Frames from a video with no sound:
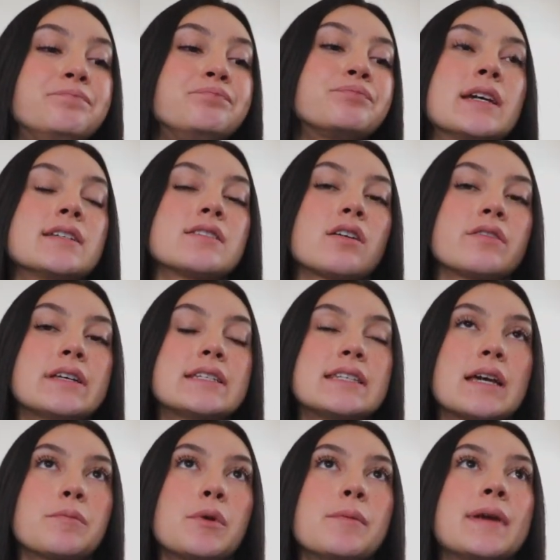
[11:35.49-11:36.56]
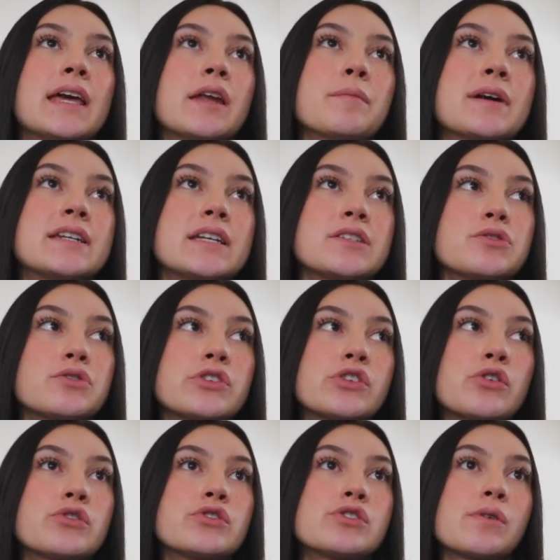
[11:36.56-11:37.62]
because obviously I'm gonna be getting my test
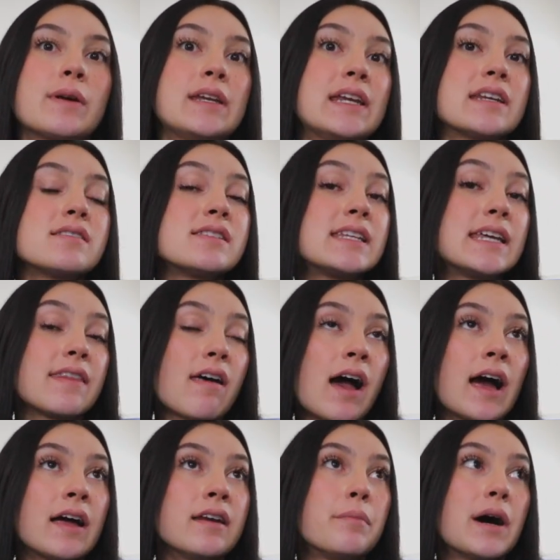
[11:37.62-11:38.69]
results, so I need to see that.